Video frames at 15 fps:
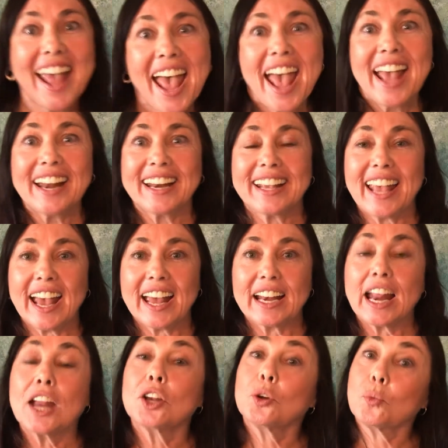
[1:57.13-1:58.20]
and again,
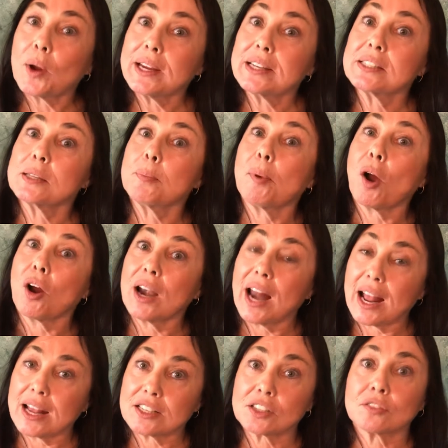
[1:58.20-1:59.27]
and you raise the bar and
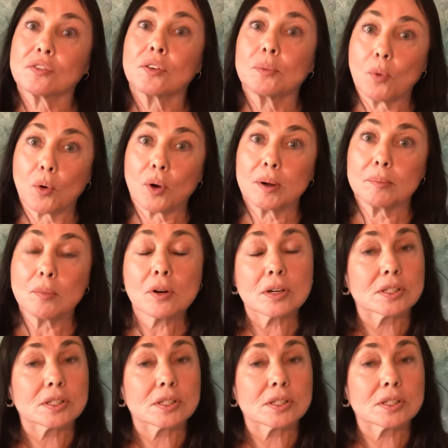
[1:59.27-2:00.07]
ask for more and more.